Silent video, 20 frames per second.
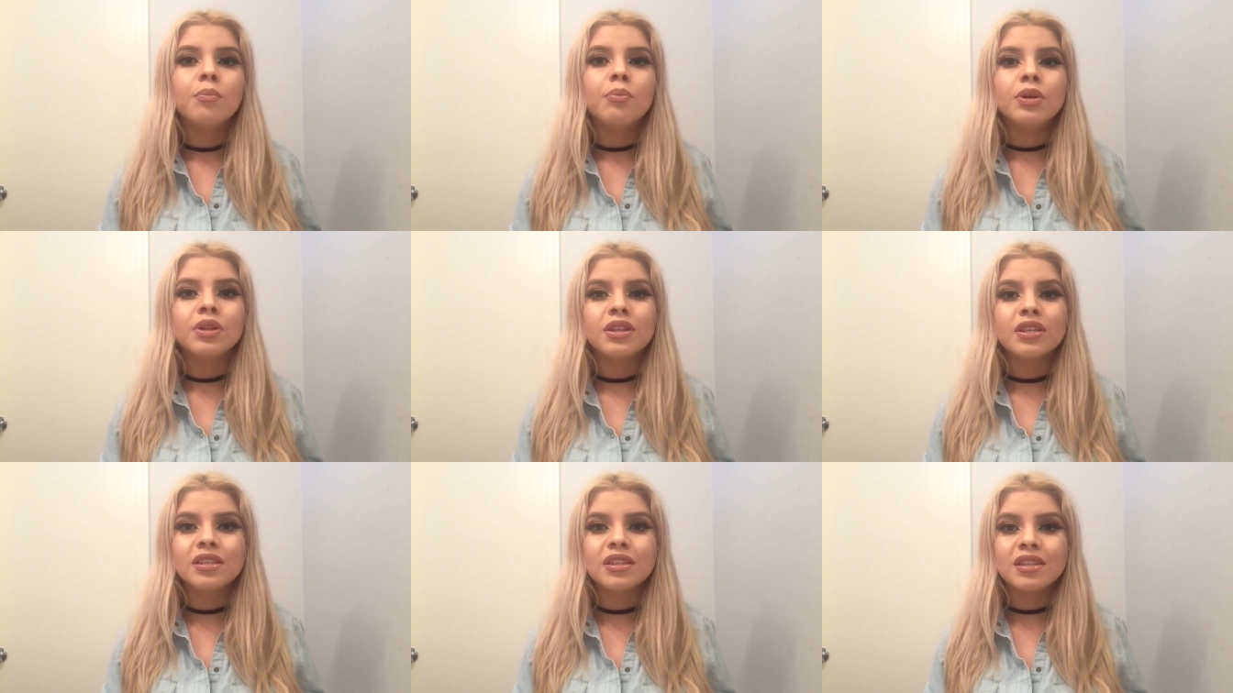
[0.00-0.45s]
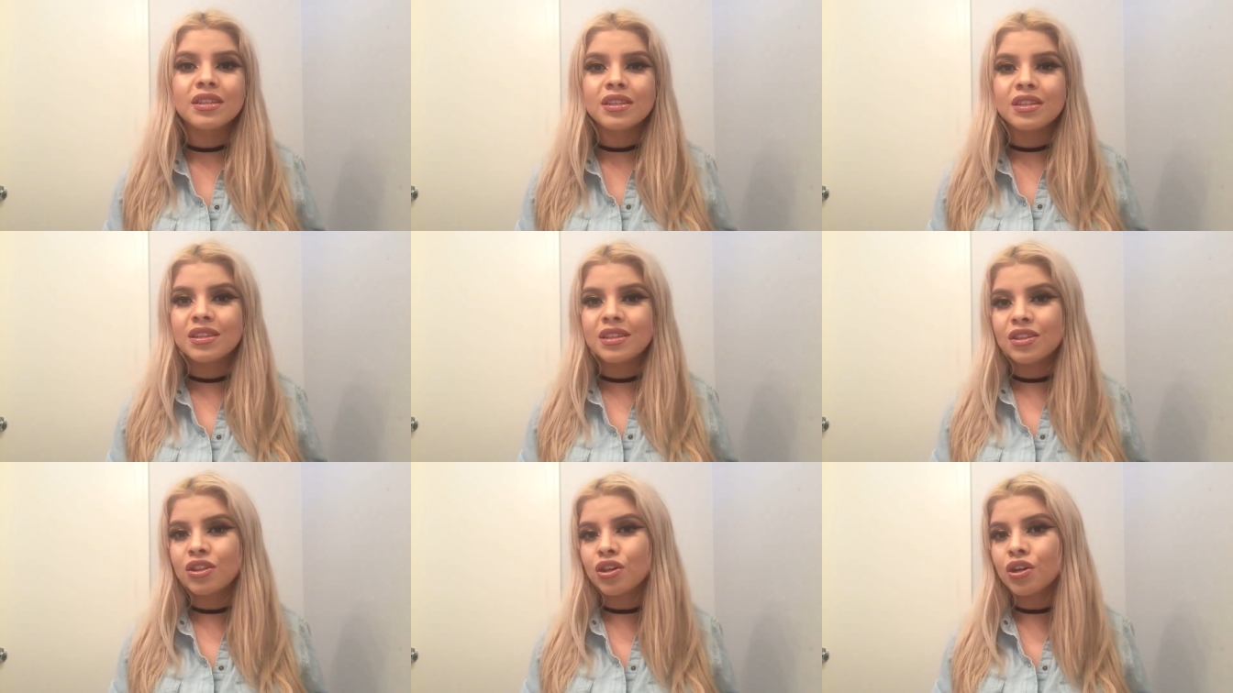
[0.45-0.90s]
But the
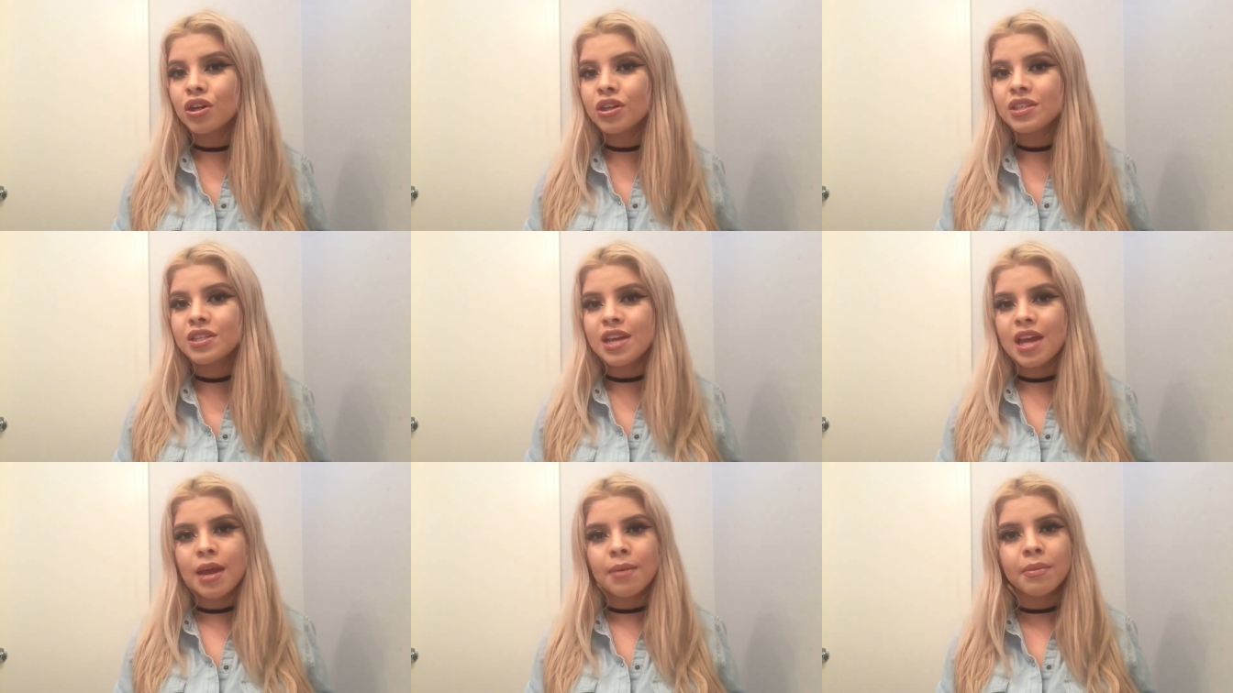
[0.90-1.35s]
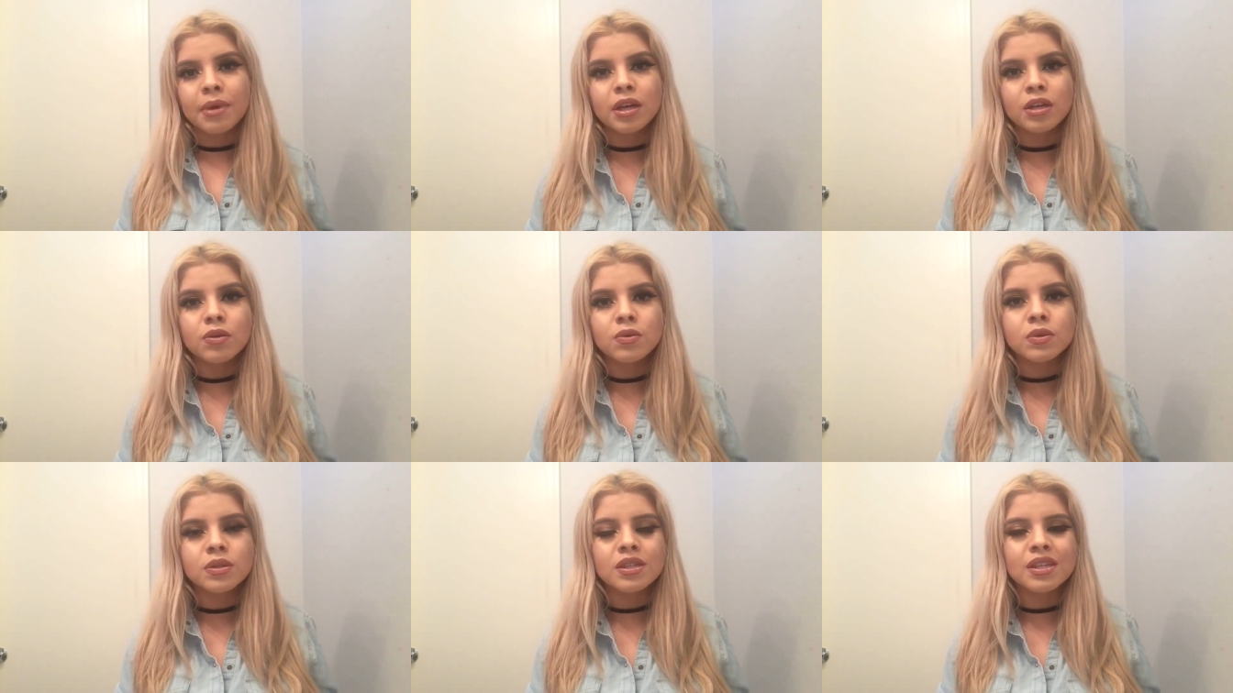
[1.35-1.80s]
third time I
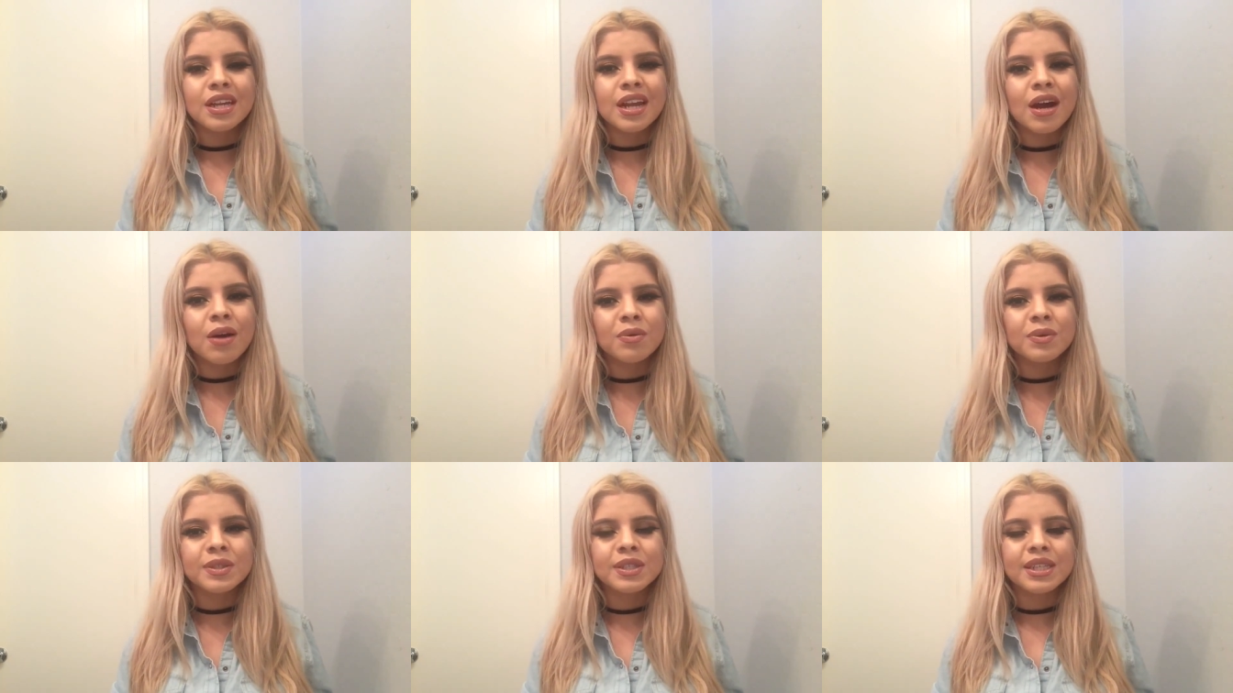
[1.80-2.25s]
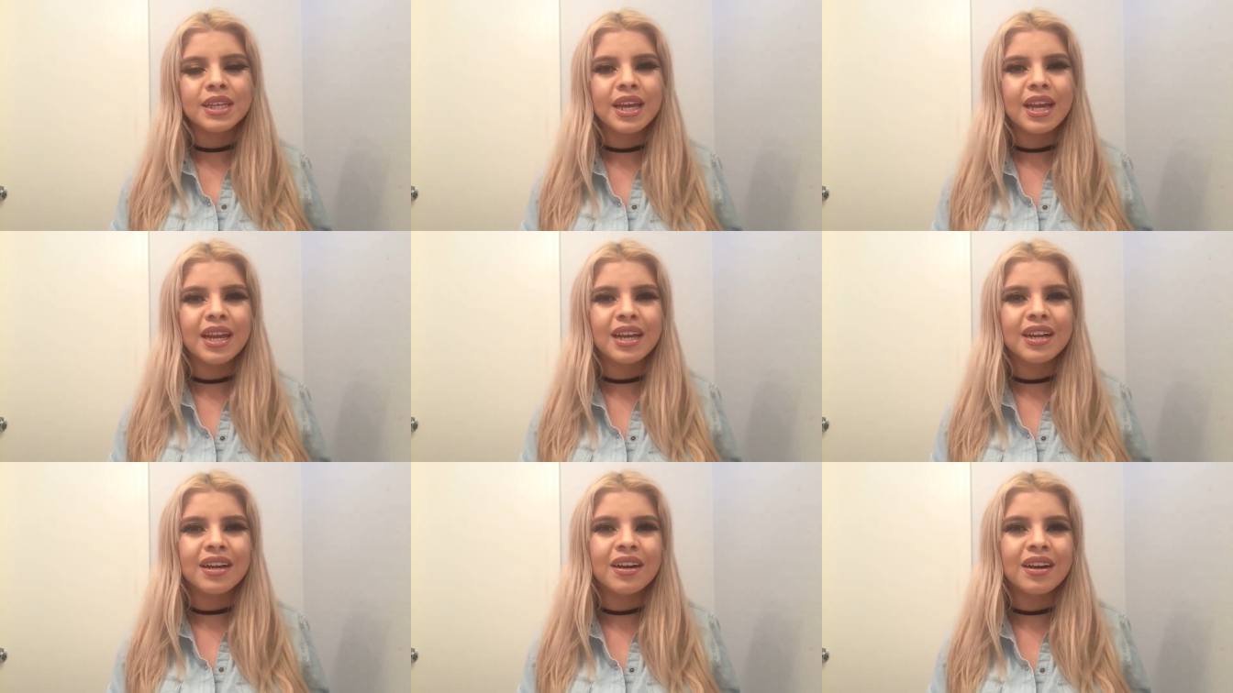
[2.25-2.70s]
used it, I was
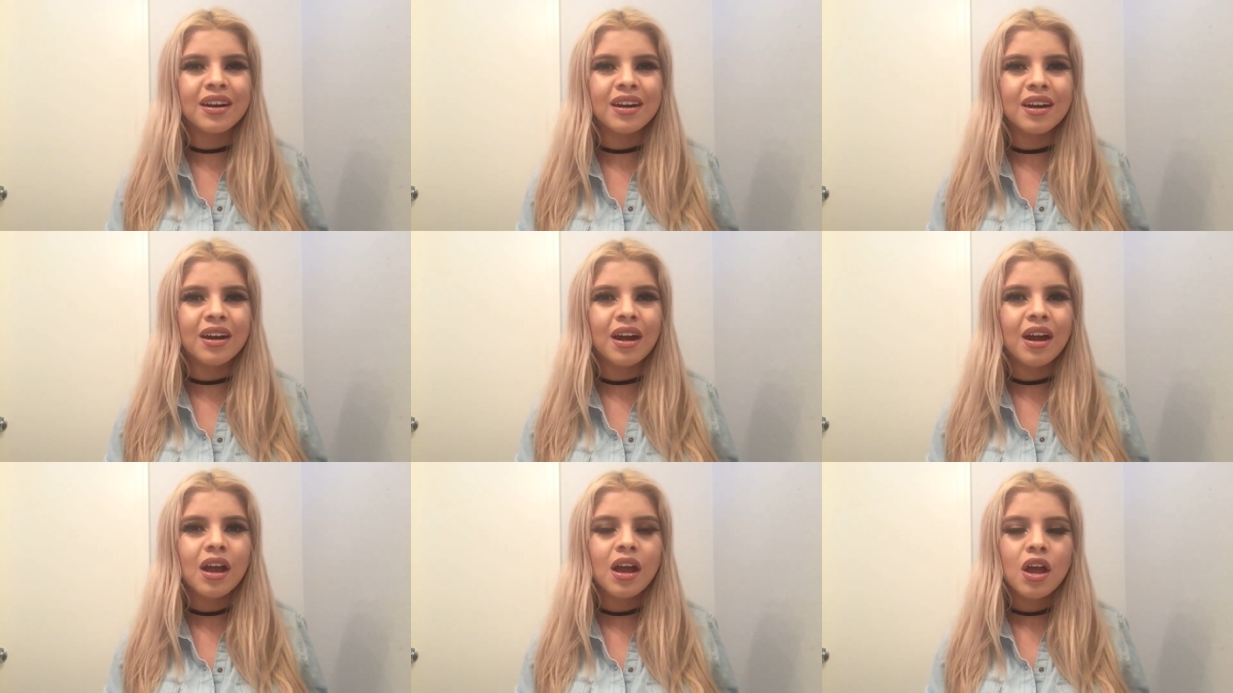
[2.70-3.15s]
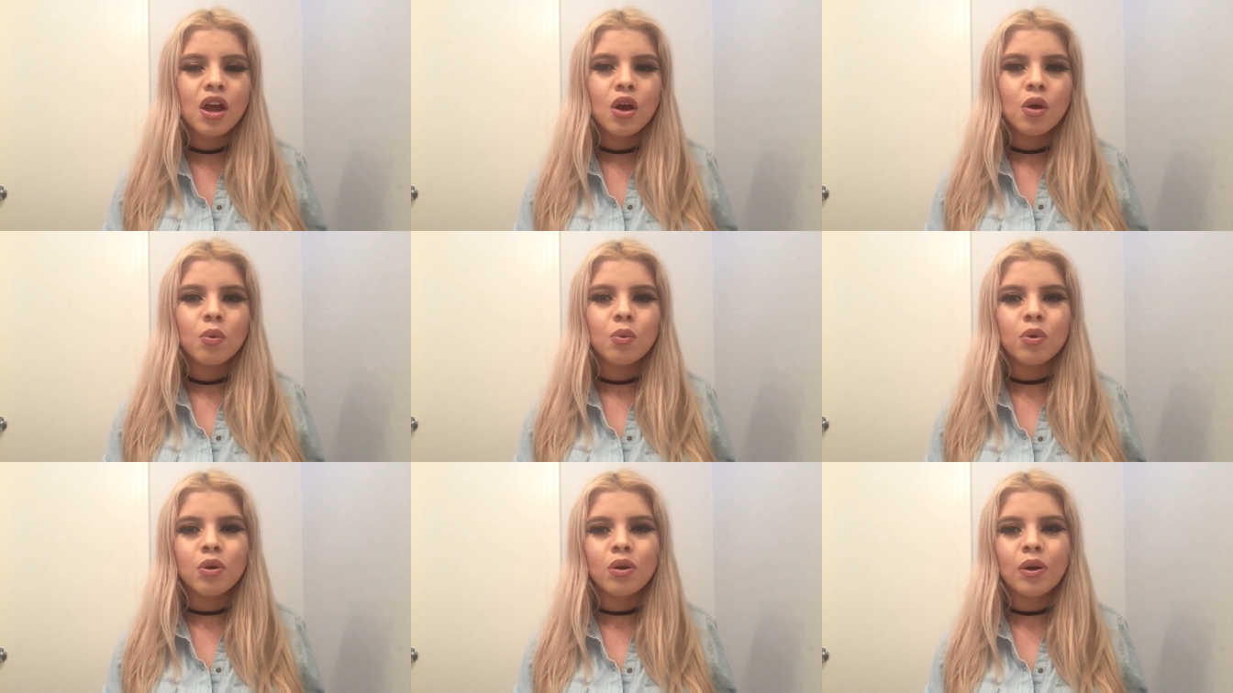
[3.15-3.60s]
like,
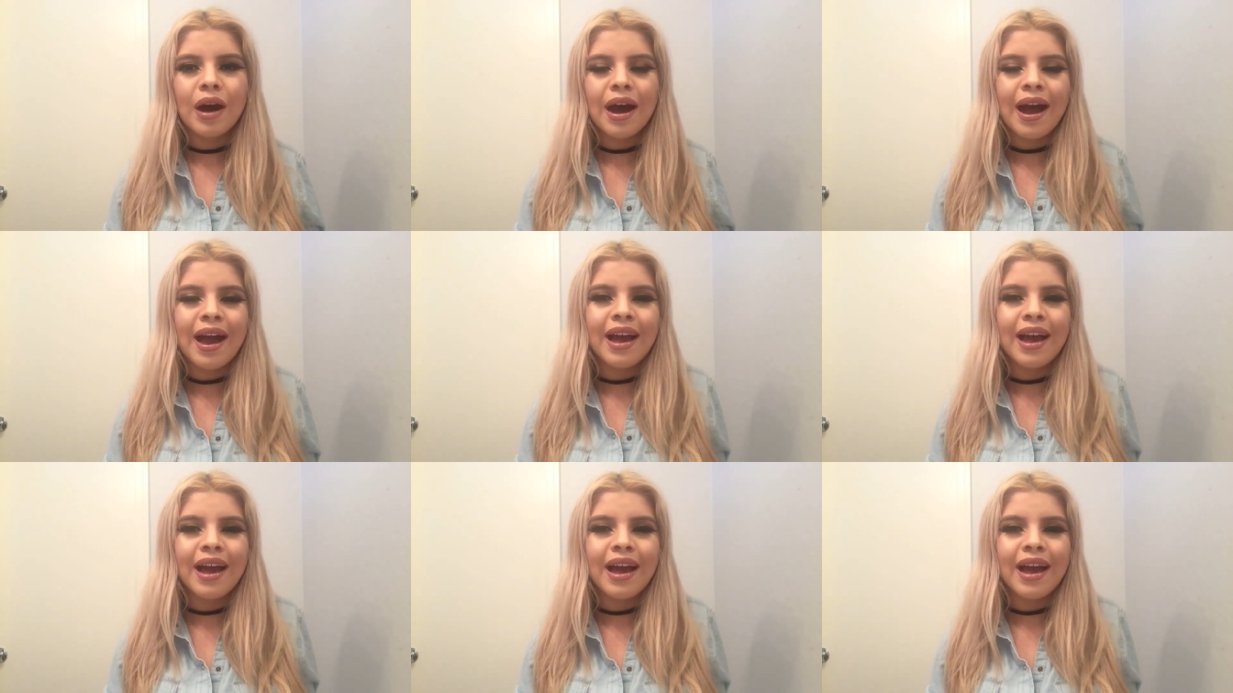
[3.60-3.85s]
well,